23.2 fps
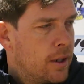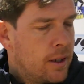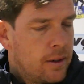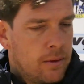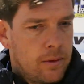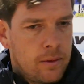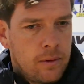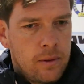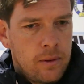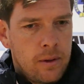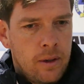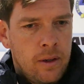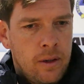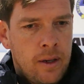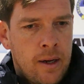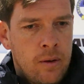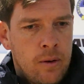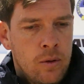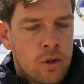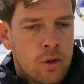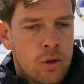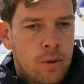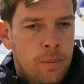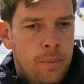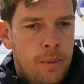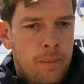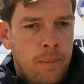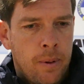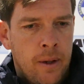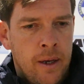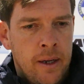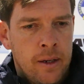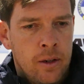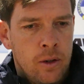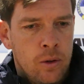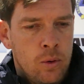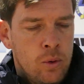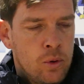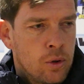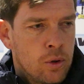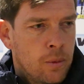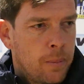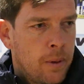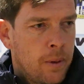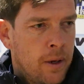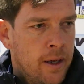And how it should be played, and who
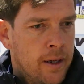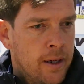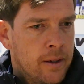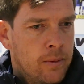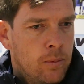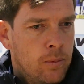should play,